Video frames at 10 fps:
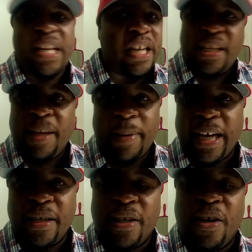He didn't get
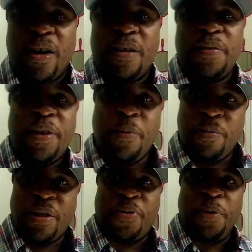back in the car.
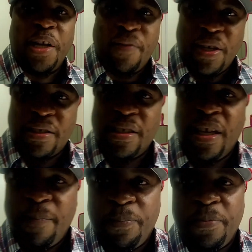And the 3 of
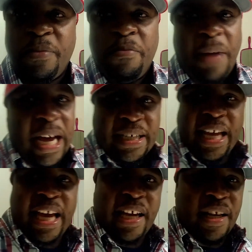us, my
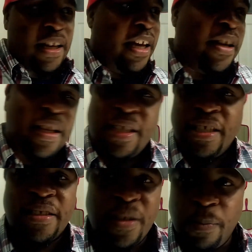dad and
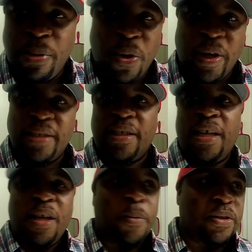his little
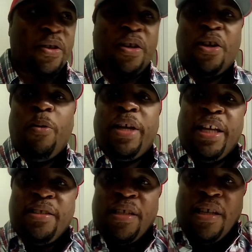boys, was going to go
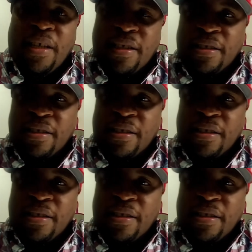against,